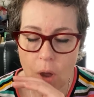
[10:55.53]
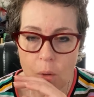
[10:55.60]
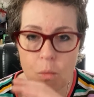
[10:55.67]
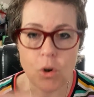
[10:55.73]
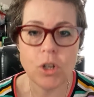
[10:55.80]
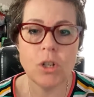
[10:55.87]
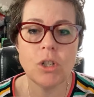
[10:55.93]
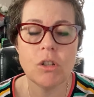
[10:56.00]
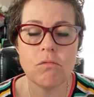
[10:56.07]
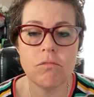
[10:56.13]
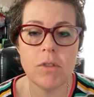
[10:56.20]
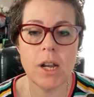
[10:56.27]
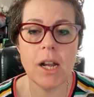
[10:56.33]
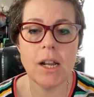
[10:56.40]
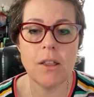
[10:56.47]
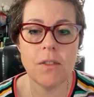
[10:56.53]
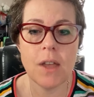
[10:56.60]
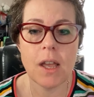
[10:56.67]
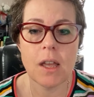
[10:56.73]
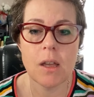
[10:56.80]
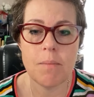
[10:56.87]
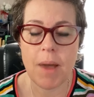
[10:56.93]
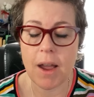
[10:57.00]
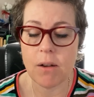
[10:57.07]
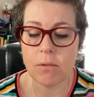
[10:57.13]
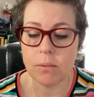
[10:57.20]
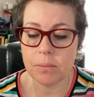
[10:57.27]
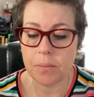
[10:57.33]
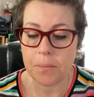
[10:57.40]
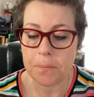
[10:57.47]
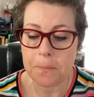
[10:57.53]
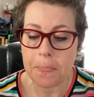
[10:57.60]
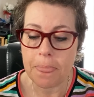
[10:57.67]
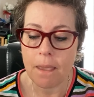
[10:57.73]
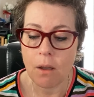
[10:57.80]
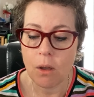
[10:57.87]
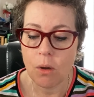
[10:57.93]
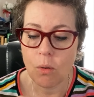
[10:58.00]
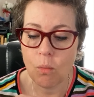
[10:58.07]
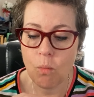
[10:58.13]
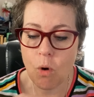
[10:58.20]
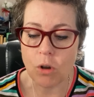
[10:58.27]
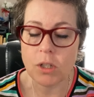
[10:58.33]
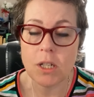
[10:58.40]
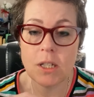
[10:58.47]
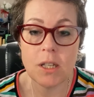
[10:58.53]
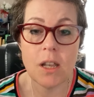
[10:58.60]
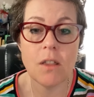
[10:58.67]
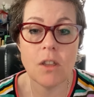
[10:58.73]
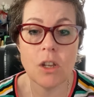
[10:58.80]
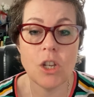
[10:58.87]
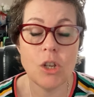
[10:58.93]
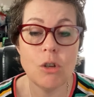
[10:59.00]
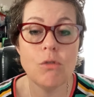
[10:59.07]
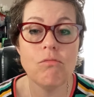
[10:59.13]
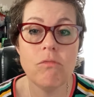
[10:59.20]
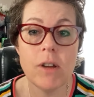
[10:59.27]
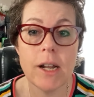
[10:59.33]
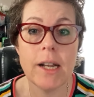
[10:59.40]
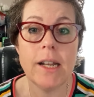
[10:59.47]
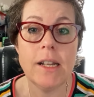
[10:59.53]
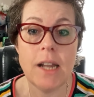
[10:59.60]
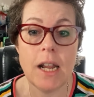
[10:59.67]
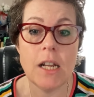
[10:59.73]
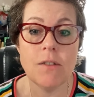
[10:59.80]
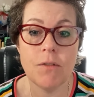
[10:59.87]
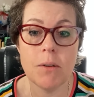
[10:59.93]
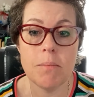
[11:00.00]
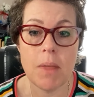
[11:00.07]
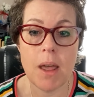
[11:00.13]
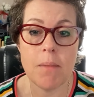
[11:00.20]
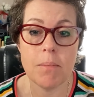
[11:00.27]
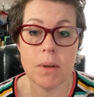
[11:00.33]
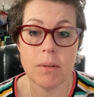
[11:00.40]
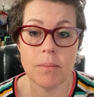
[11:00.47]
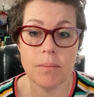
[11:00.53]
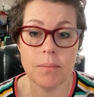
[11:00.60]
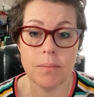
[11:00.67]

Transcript: I want you to really think about, what is it that you really need from them?